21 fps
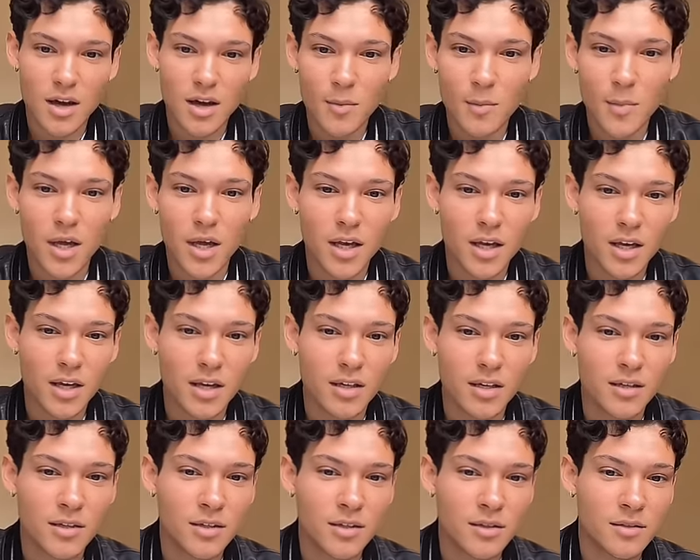it's
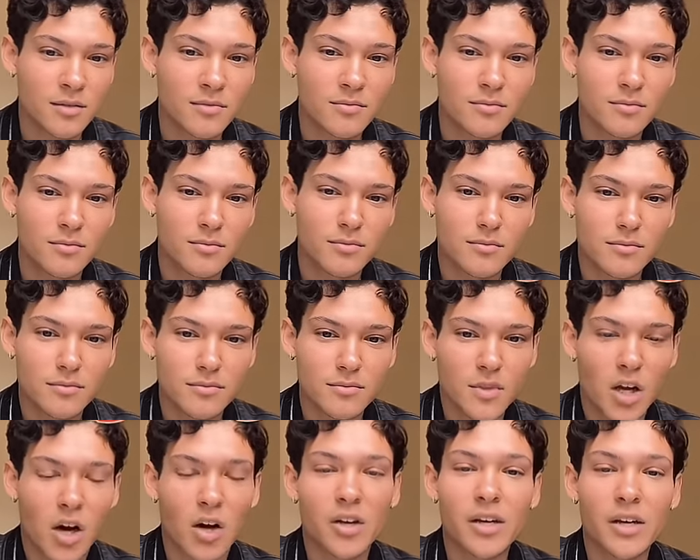coming.
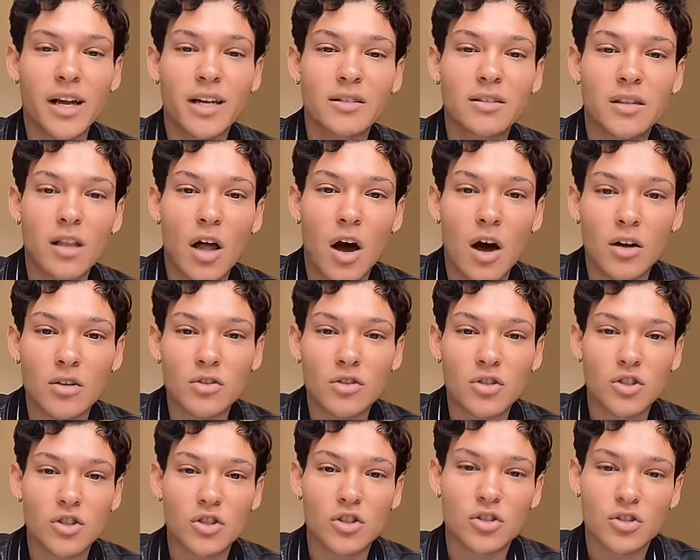Our next
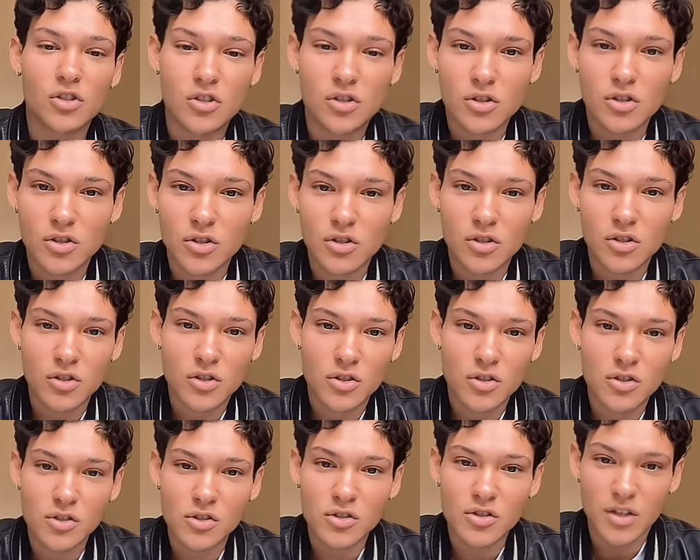launch
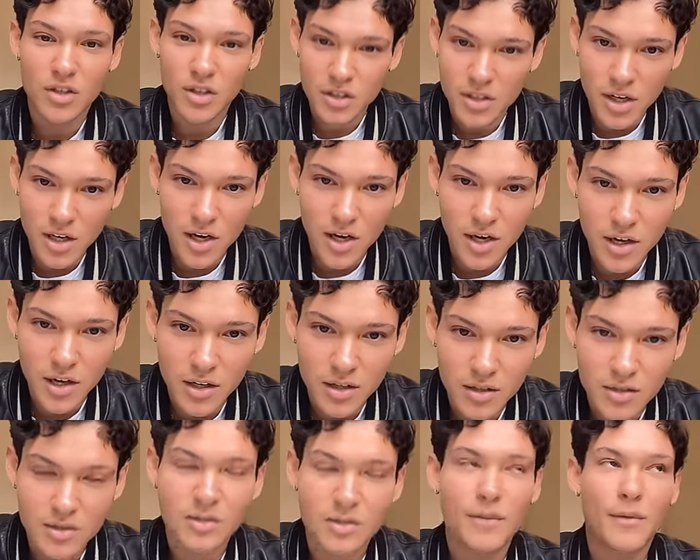this
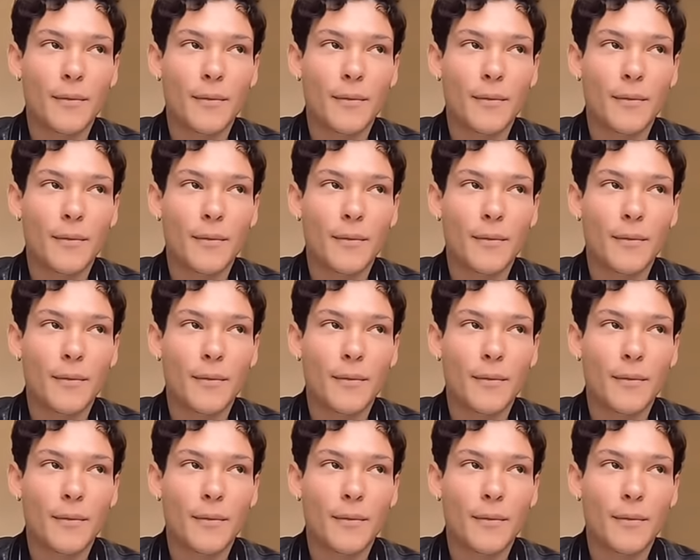year